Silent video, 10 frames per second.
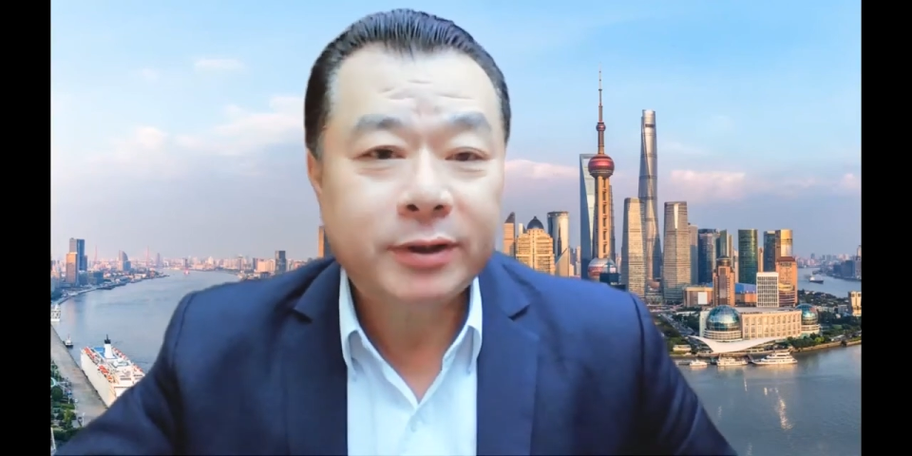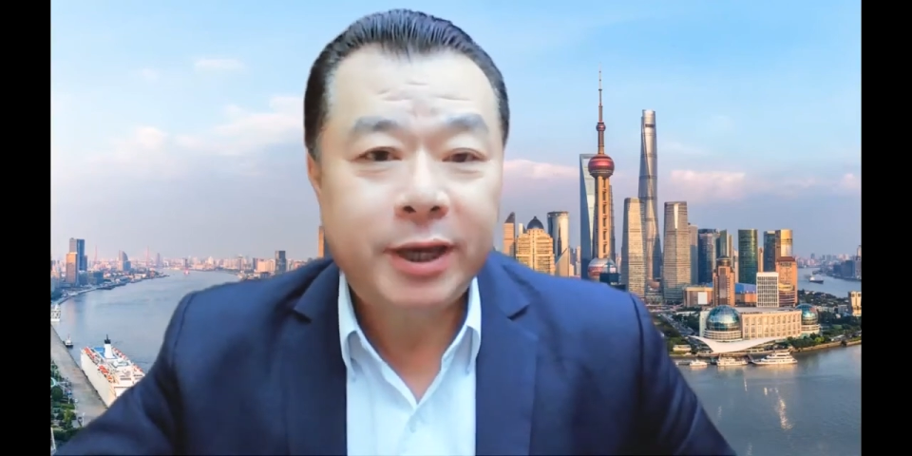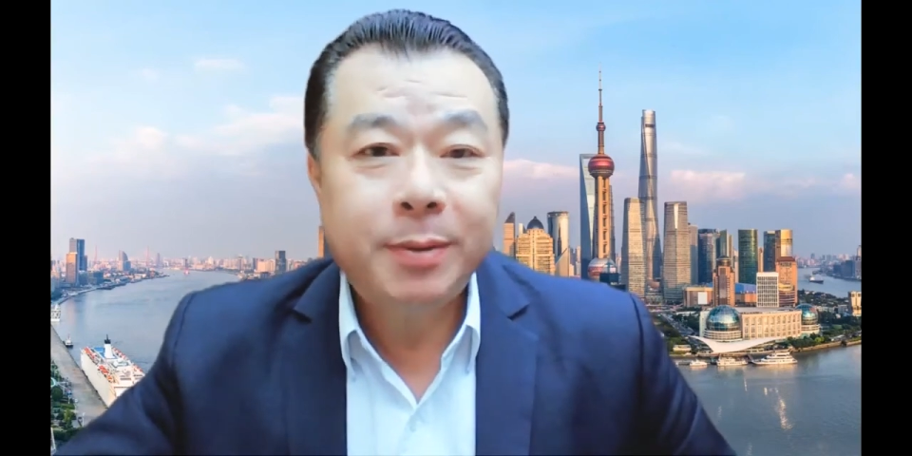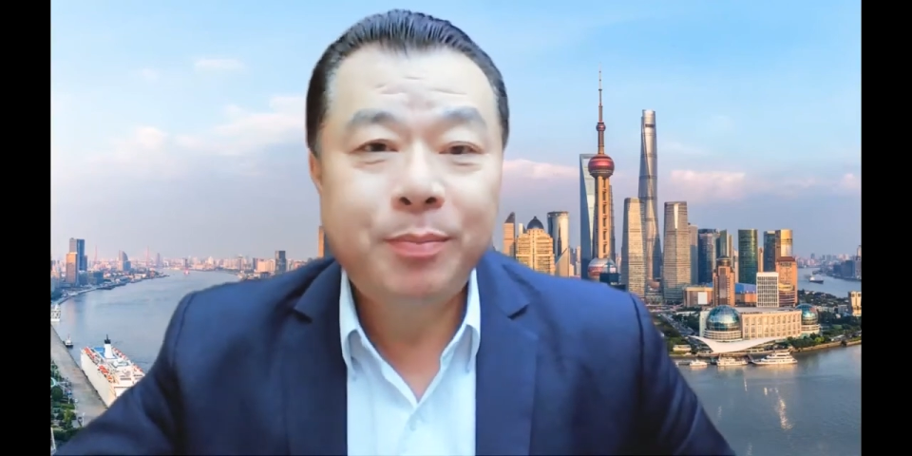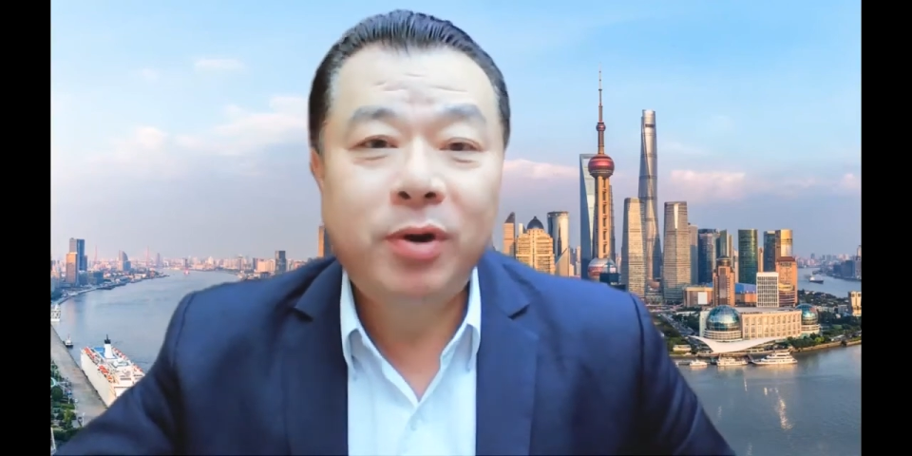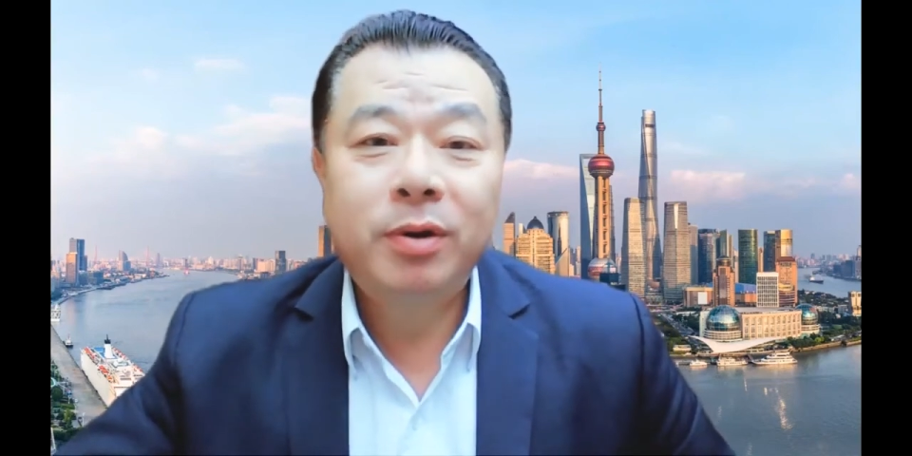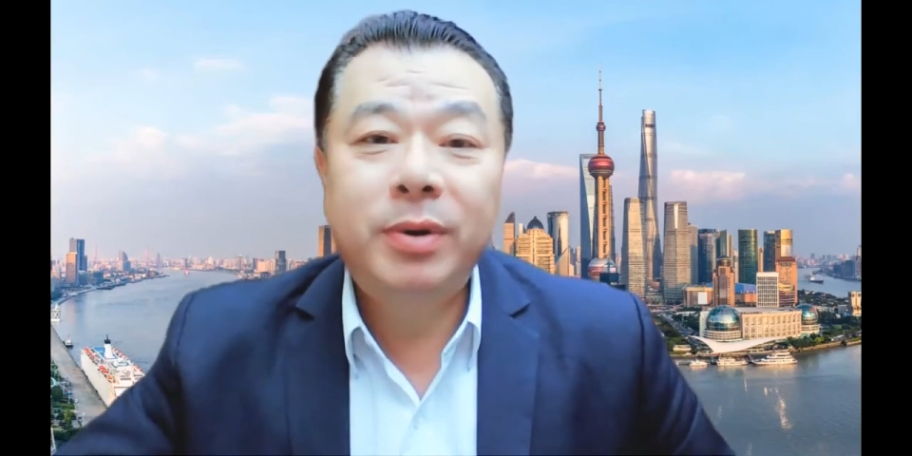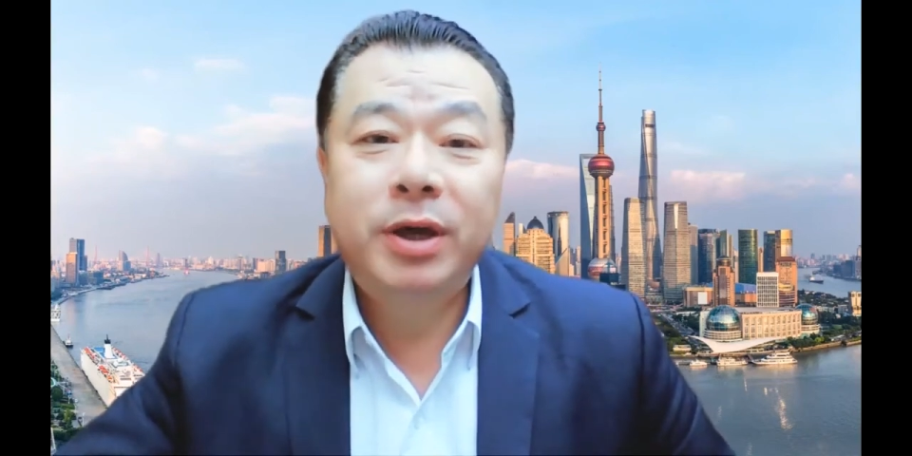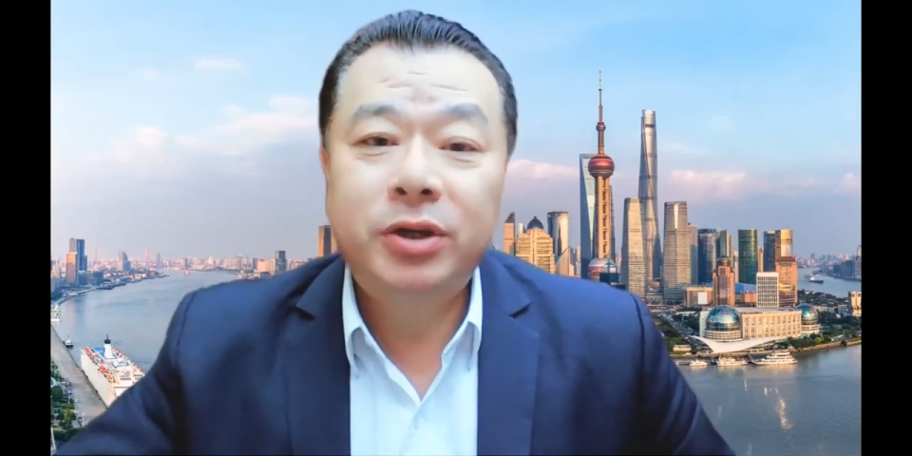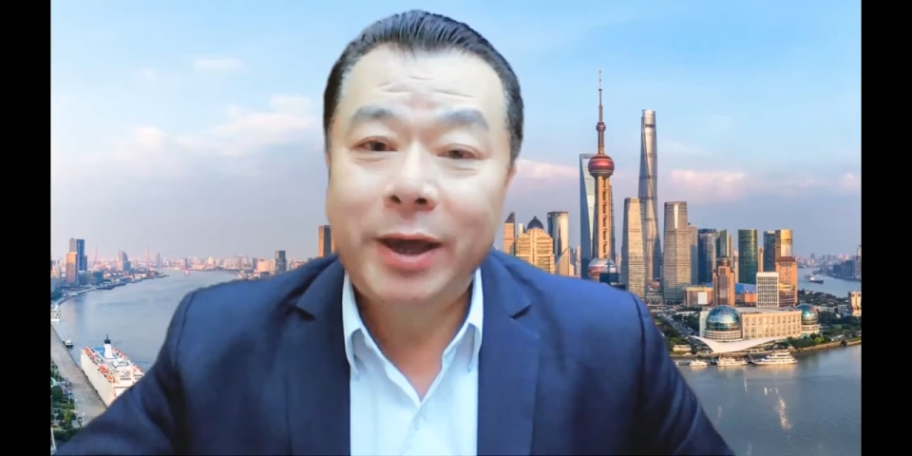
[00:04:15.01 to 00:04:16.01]

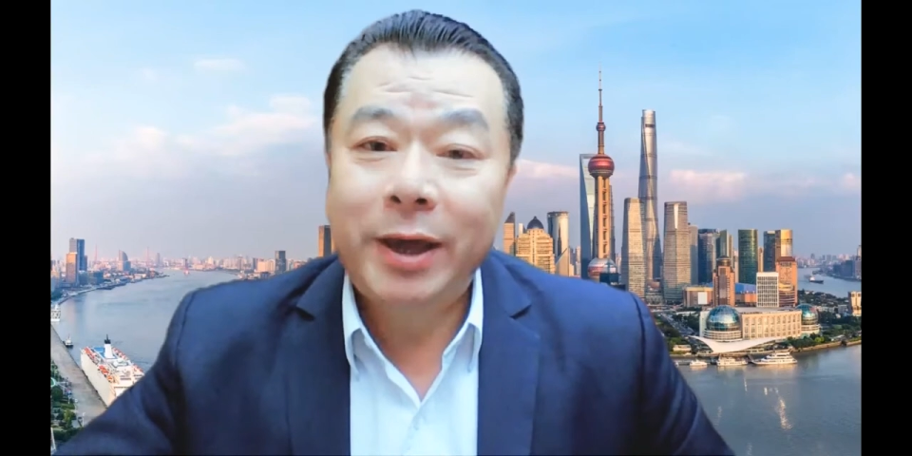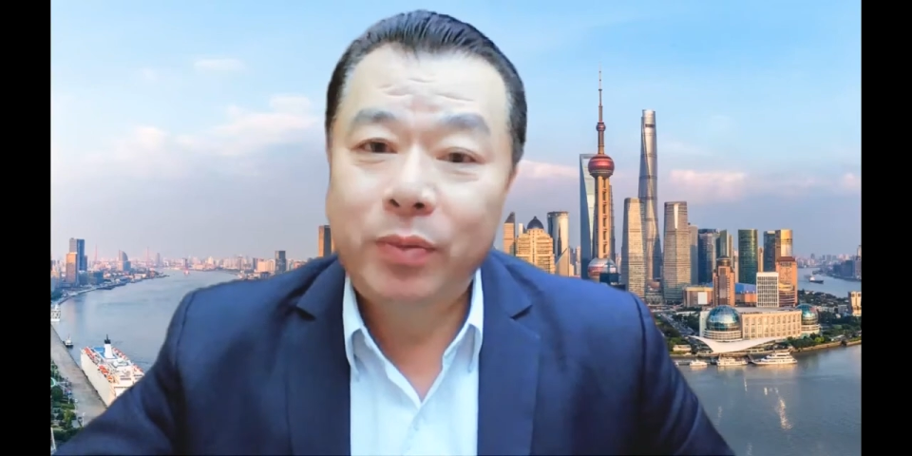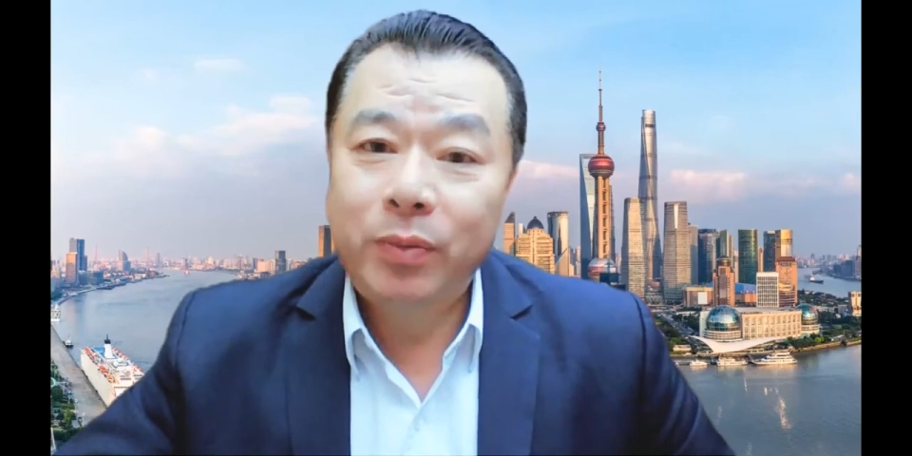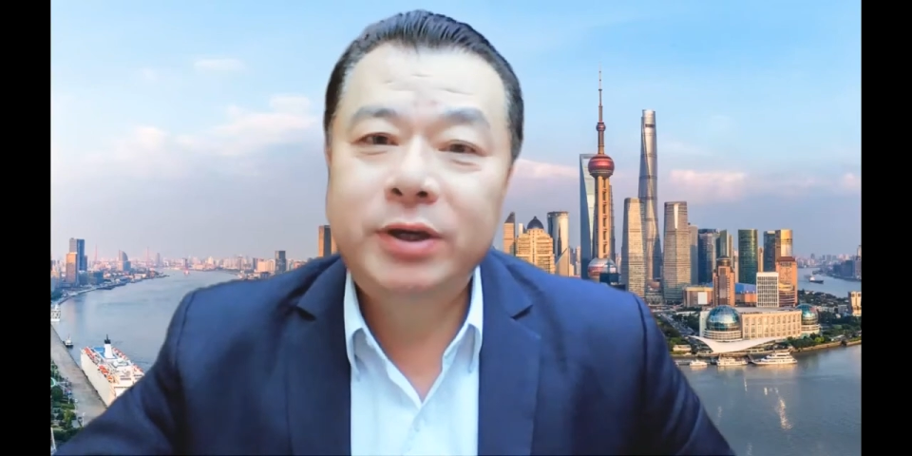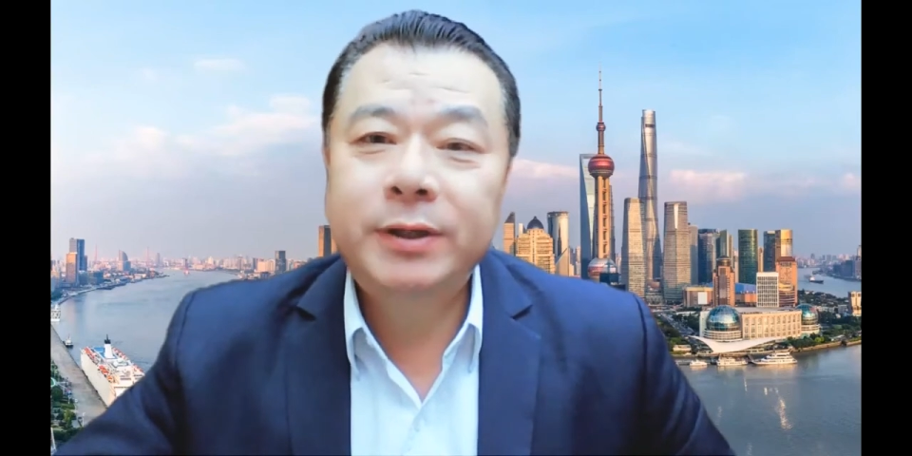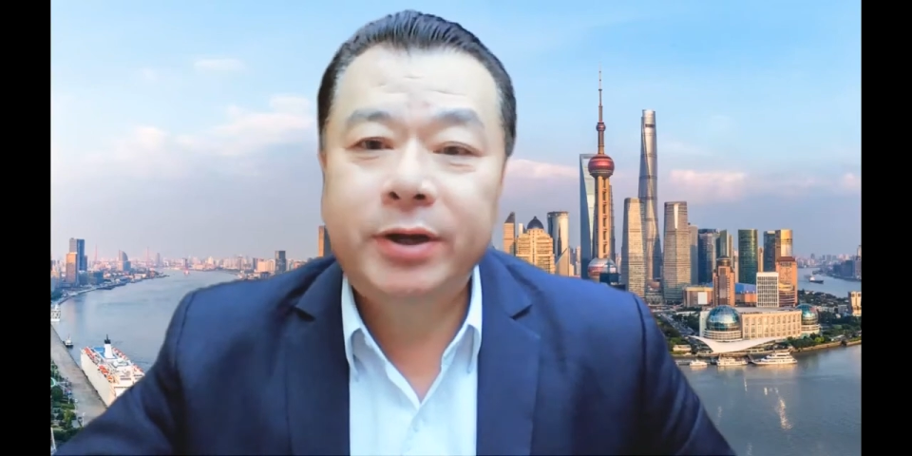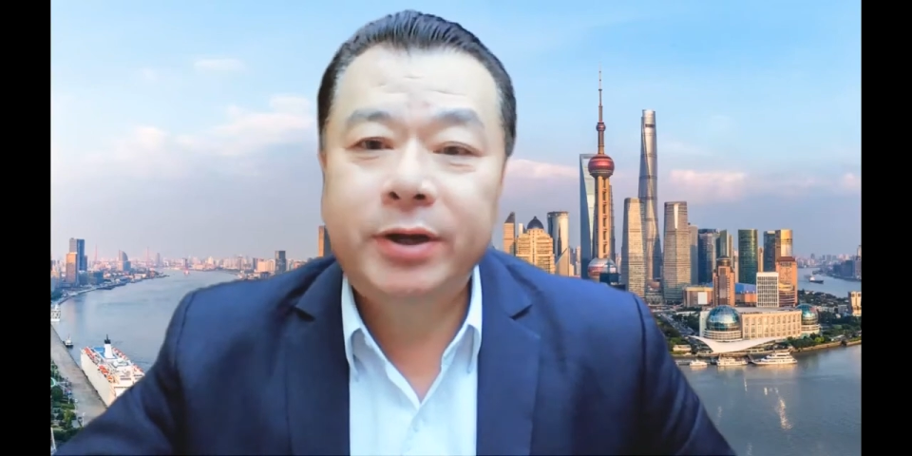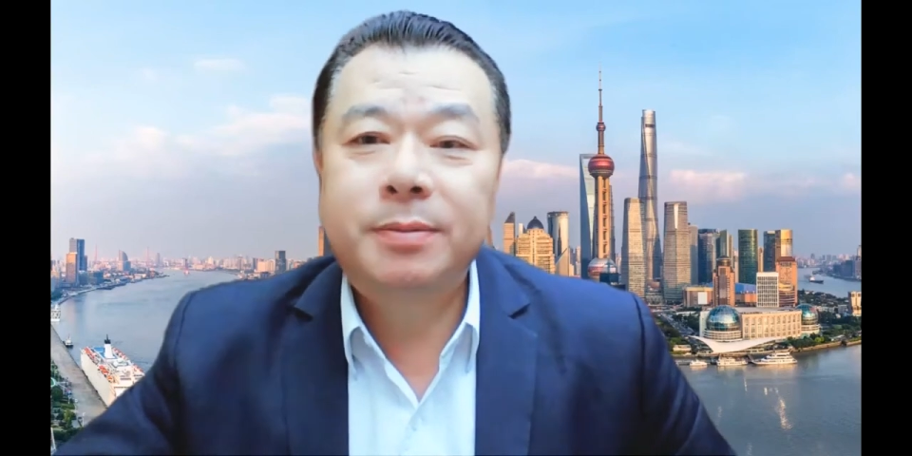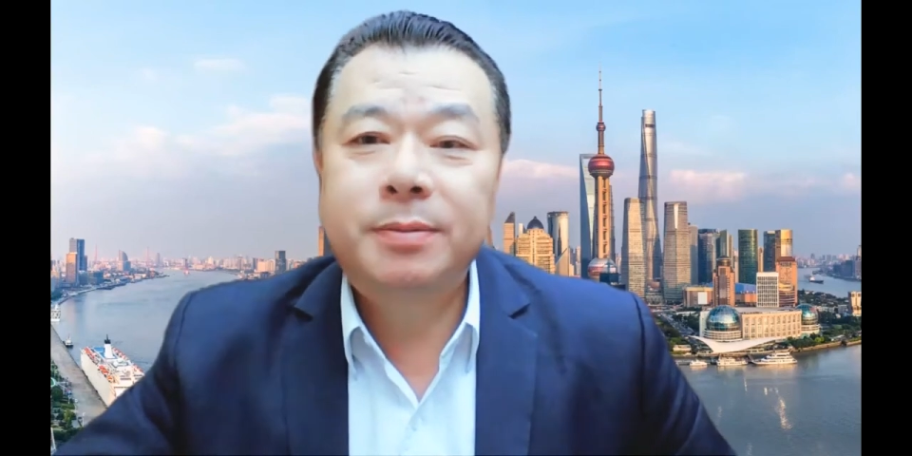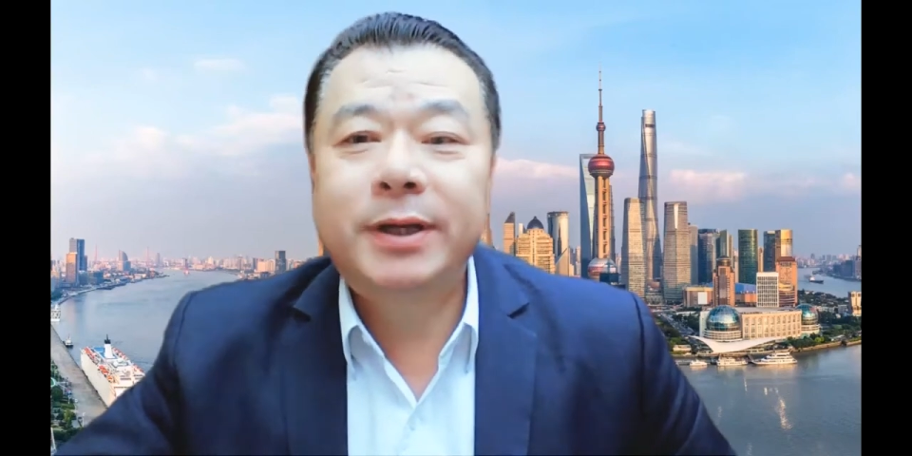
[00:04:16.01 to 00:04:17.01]
employment like wages
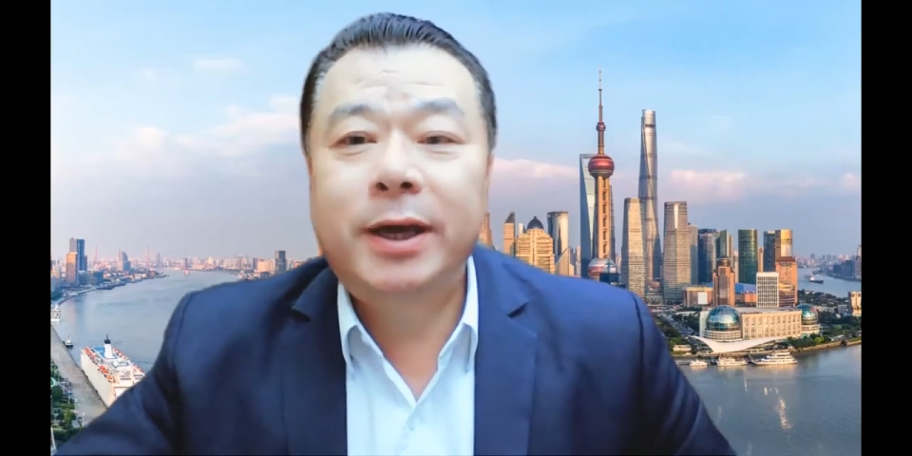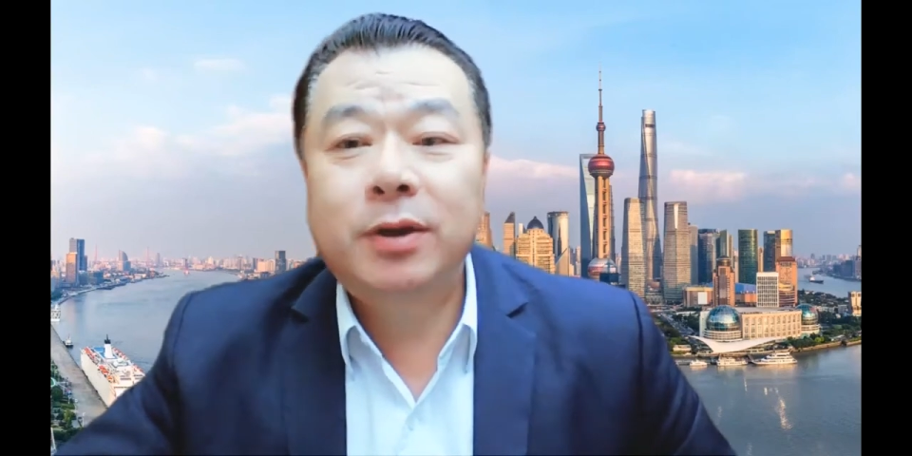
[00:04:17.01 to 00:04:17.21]
terms and